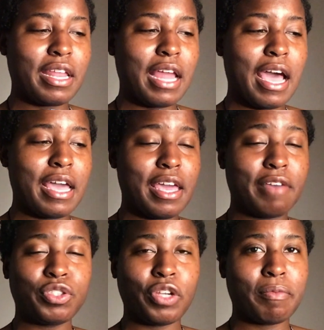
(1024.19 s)
and I
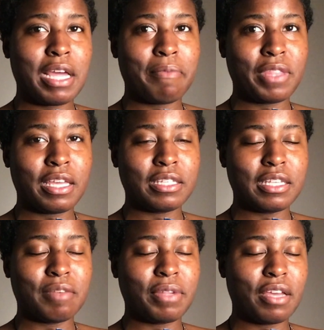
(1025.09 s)
have streamlined things
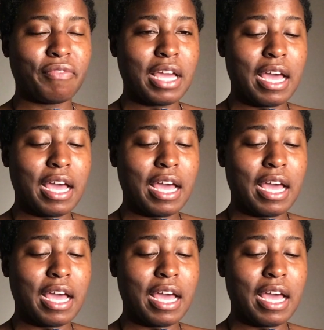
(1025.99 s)
in a blink of an